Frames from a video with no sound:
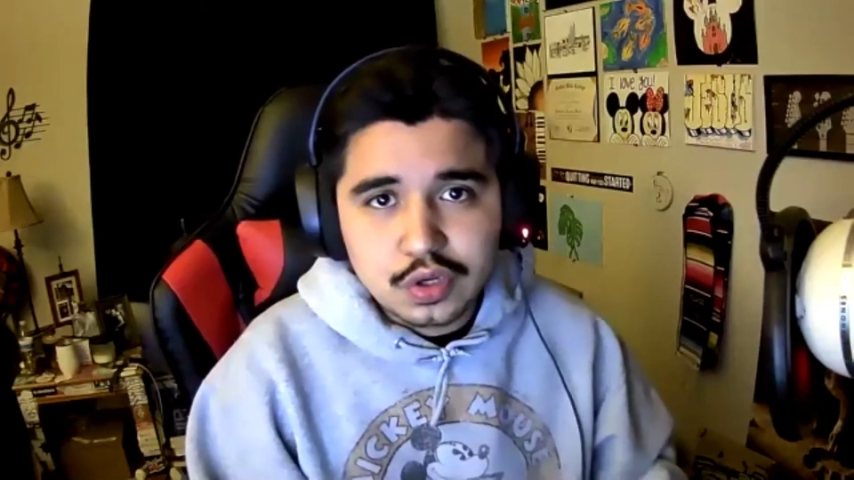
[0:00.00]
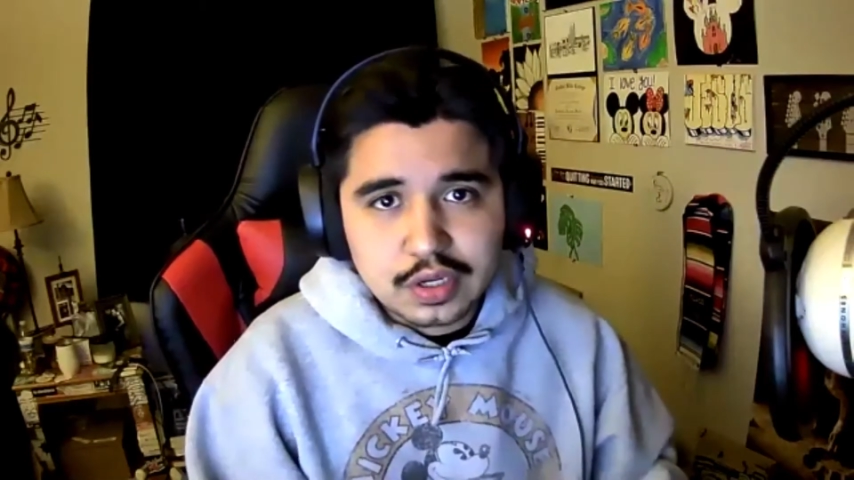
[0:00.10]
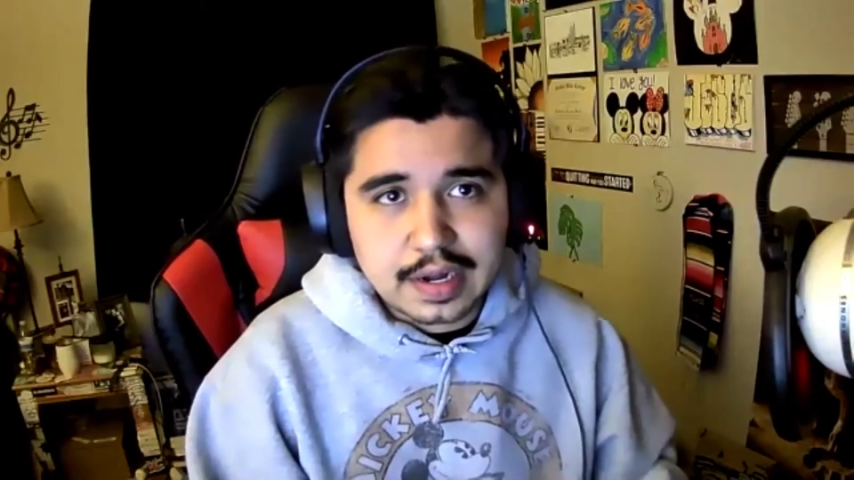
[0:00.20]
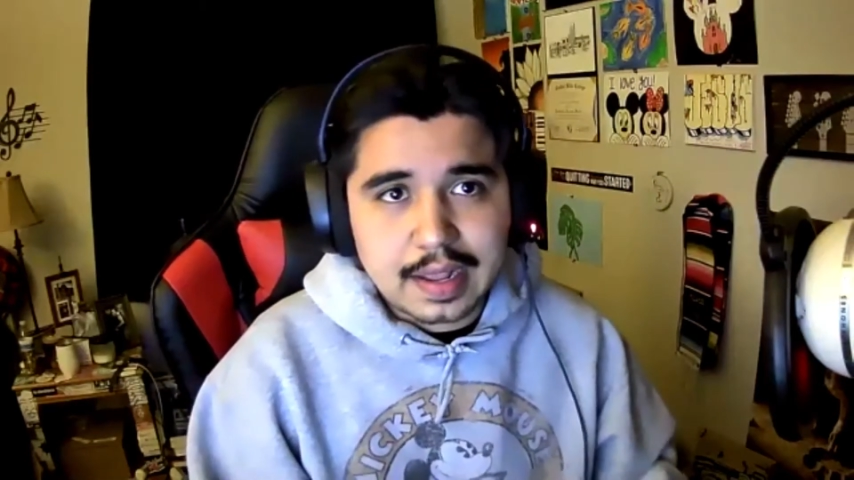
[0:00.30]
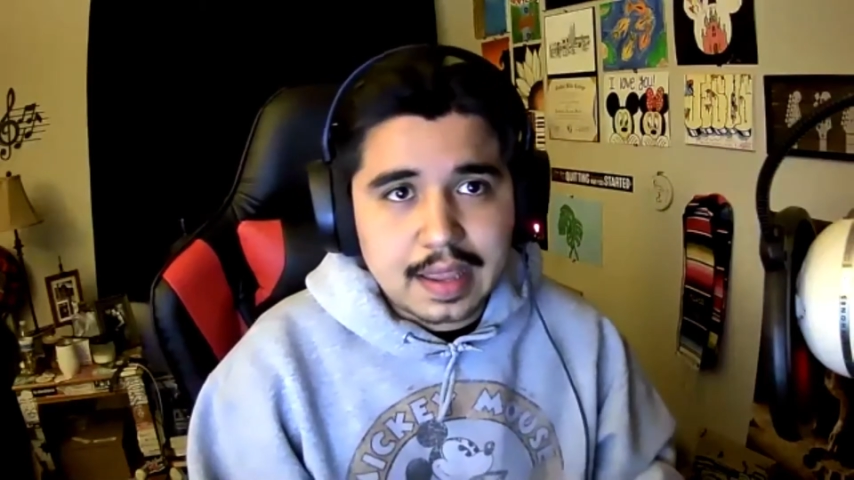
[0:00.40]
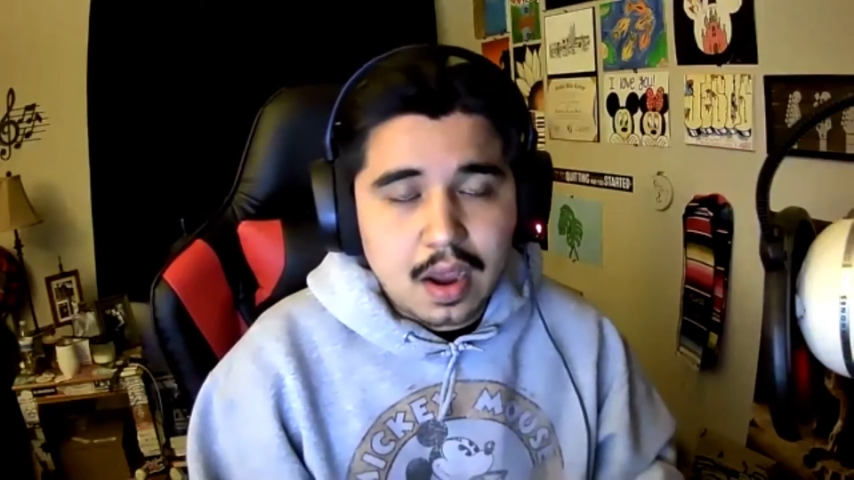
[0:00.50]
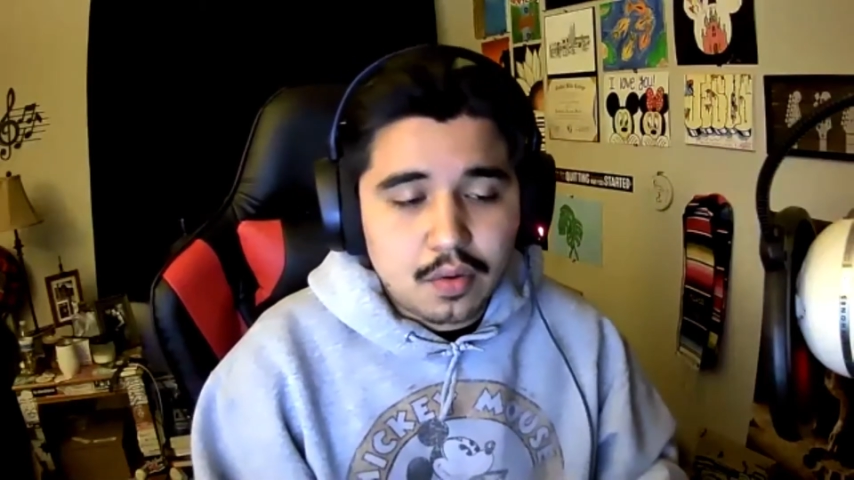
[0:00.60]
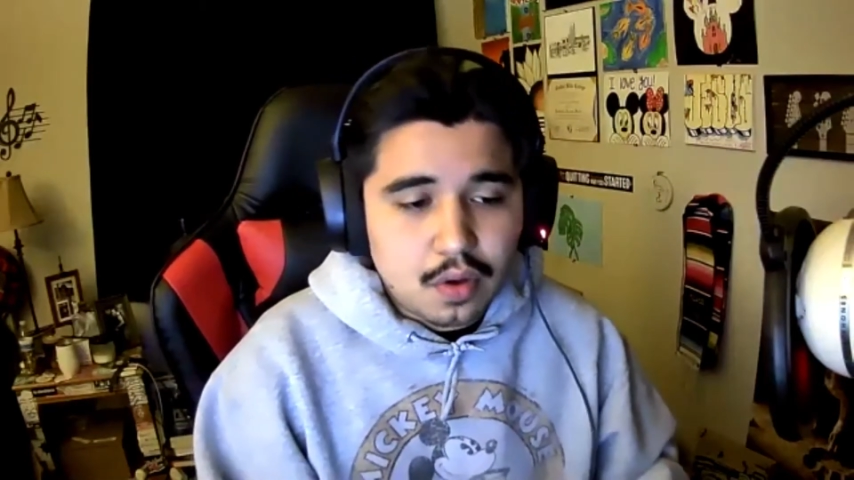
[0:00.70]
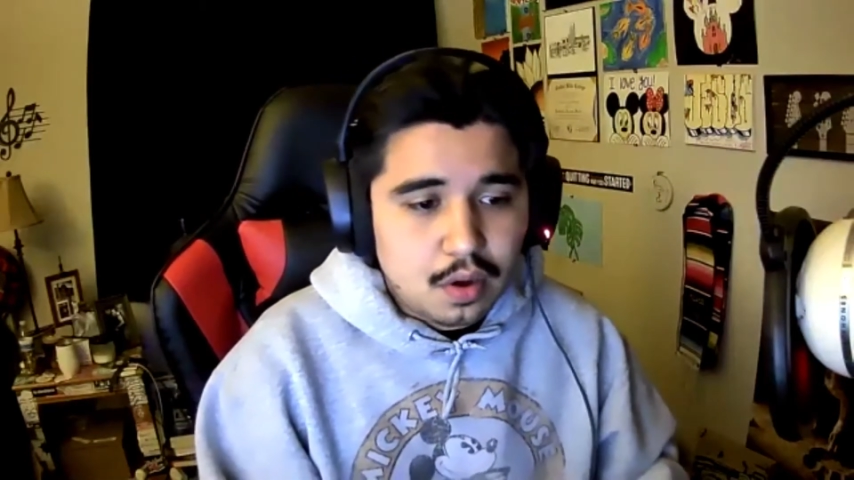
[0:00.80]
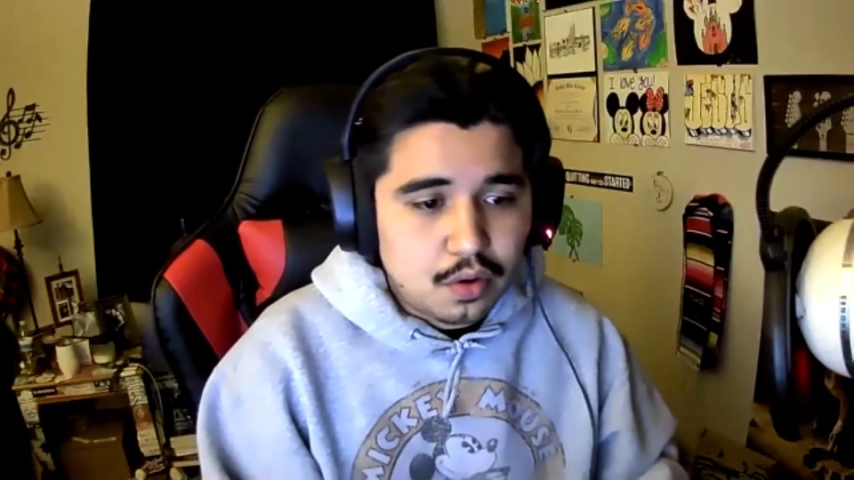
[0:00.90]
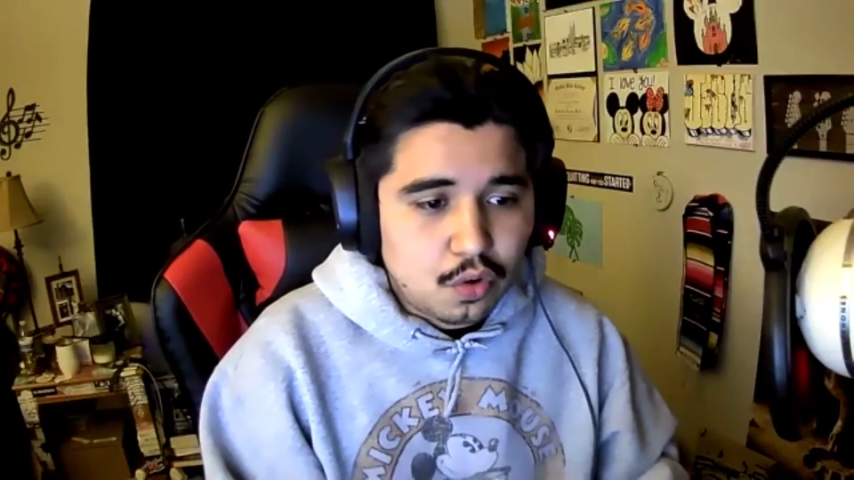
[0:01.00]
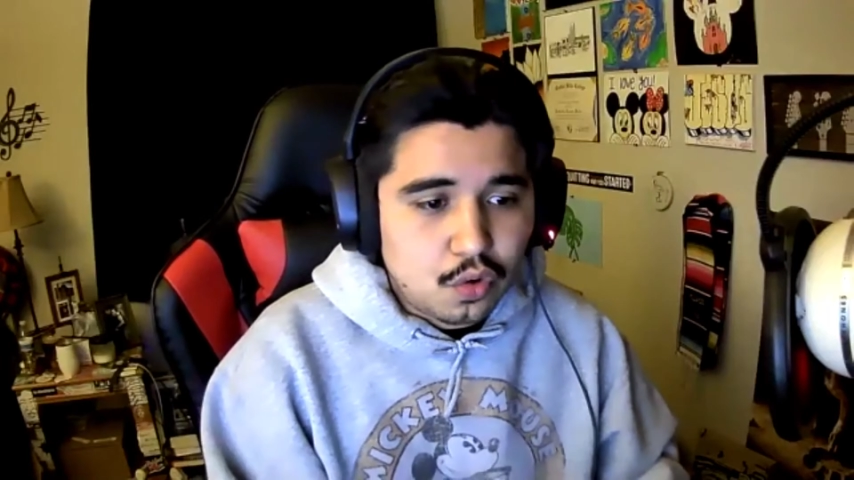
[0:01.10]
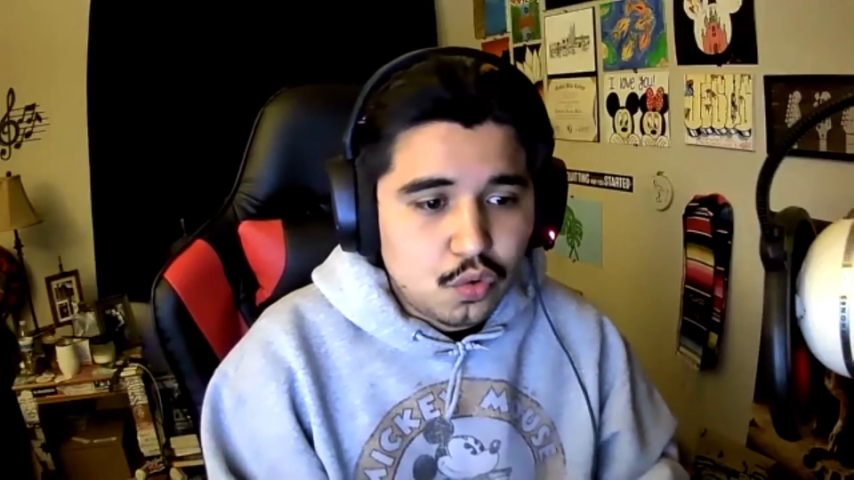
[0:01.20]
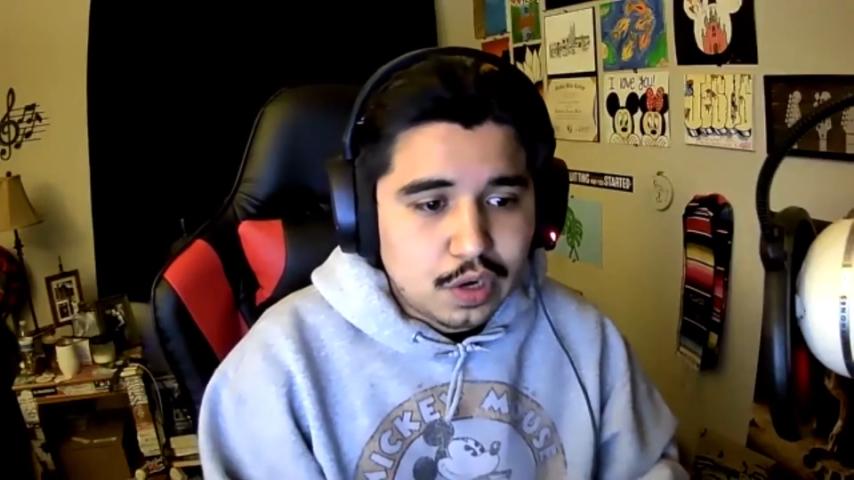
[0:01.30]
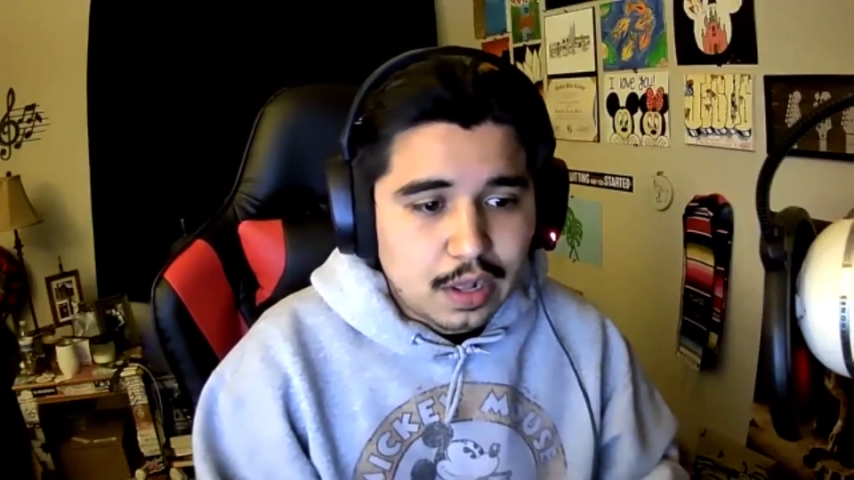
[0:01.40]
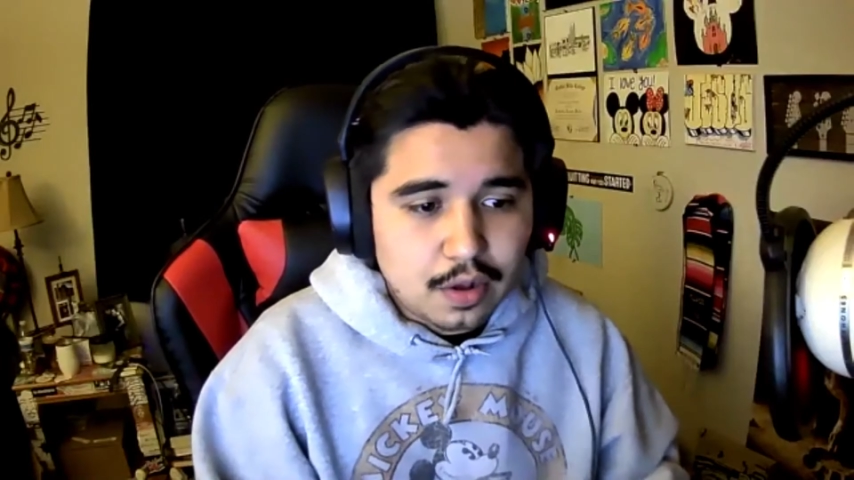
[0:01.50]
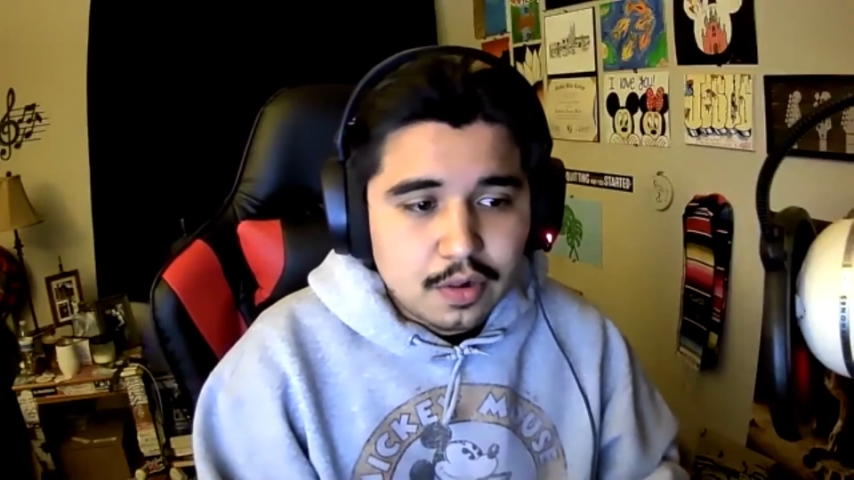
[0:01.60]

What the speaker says: can I count on, or who can